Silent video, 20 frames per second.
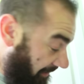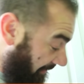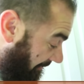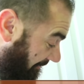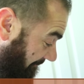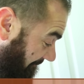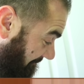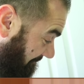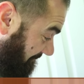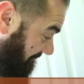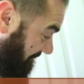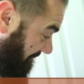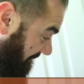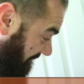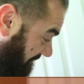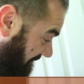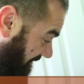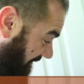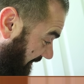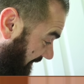dang
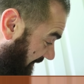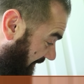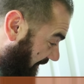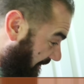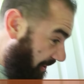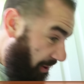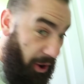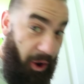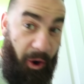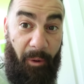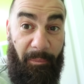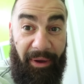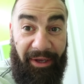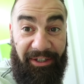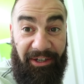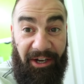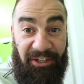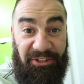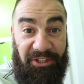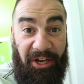it! Oh my
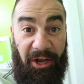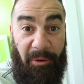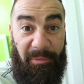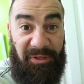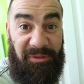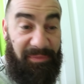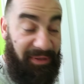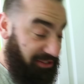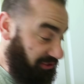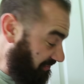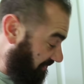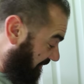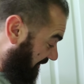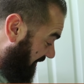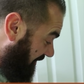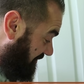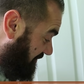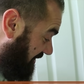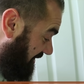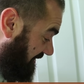gosh, I almost missed her.
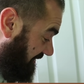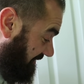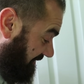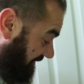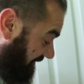She...